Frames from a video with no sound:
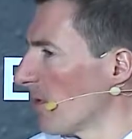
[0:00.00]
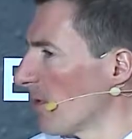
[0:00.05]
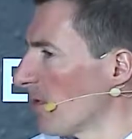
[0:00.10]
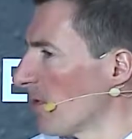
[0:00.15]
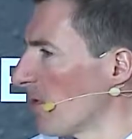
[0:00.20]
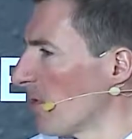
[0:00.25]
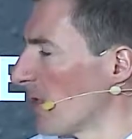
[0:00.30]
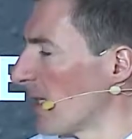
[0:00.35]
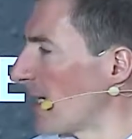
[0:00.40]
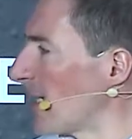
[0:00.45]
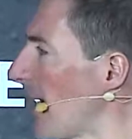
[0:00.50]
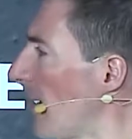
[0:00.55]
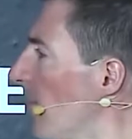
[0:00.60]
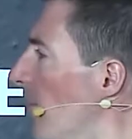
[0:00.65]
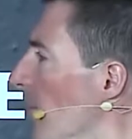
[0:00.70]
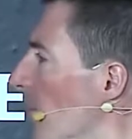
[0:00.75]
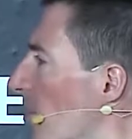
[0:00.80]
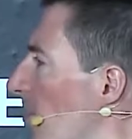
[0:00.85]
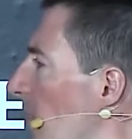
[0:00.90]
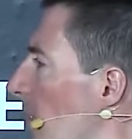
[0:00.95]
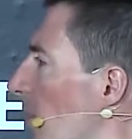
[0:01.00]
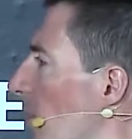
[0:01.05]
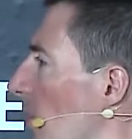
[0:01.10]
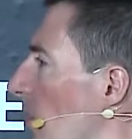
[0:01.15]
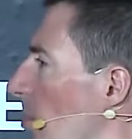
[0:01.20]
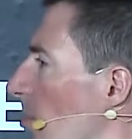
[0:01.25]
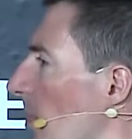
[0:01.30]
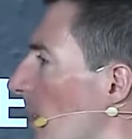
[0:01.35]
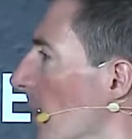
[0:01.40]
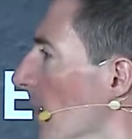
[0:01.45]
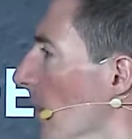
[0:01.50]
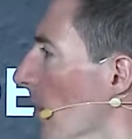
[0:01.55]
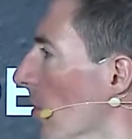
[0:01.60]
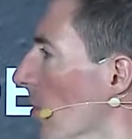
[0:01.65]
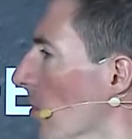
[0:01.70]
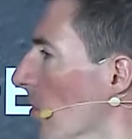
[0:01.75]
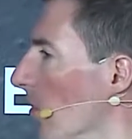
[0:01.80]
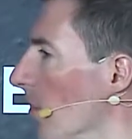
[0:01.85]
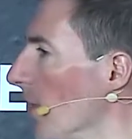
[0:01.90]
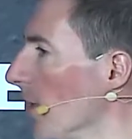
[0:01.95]
just examples of people who are building on
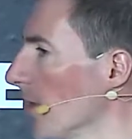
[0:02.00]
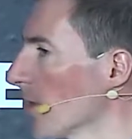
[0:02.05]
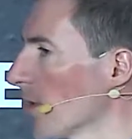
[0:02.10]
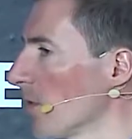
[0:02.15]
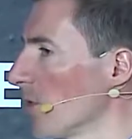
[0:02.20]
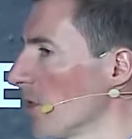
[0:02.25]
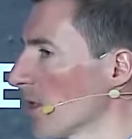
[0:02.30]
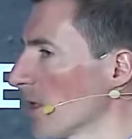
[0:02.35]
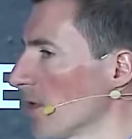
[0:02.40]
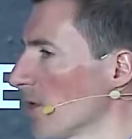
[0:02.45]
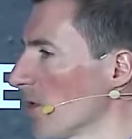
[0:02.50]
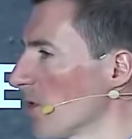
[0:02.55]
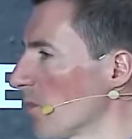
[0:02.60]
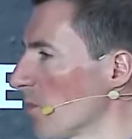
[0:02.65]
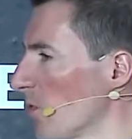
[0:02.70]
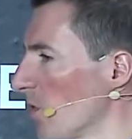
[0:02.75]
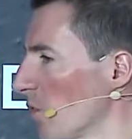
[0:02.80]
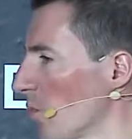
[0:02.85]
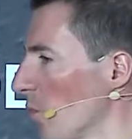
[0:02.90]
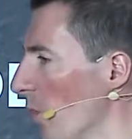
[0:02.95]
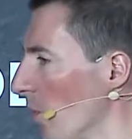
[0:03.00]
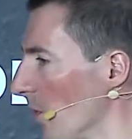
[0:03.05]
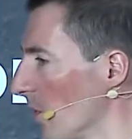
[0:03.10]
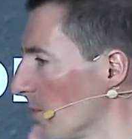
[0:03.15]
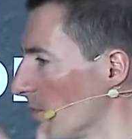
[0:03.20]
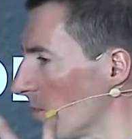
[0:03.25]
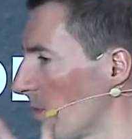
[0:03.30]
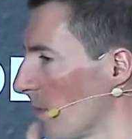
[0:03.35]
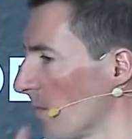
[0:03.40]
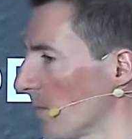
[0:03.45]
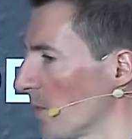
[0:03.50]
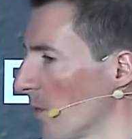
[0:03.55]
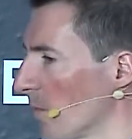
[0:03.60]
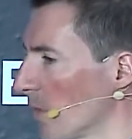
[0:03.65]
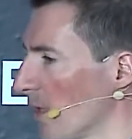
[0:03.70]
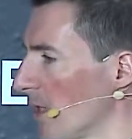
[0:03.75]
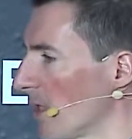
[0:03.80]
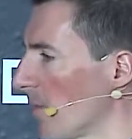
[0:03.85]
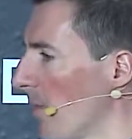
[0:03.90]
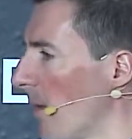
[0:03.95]
Corda, so just one that jumps
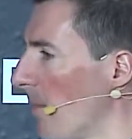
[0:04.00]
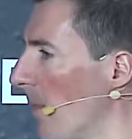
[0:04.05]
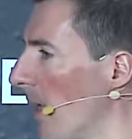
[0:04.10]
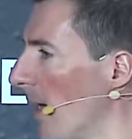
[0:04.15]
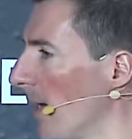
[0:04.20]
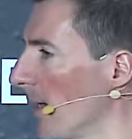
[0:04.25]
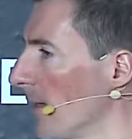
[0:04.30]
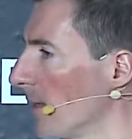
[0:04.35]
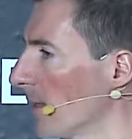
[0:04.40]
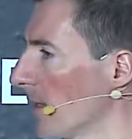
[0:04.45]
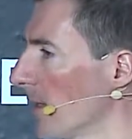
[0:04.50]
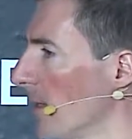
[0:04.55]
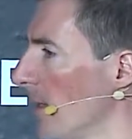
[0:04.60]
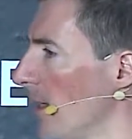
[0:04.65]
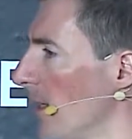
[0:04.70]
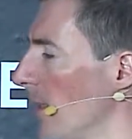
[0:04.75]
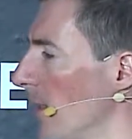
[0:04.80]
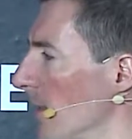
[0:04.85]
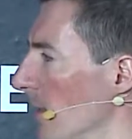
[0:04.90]
into my mind is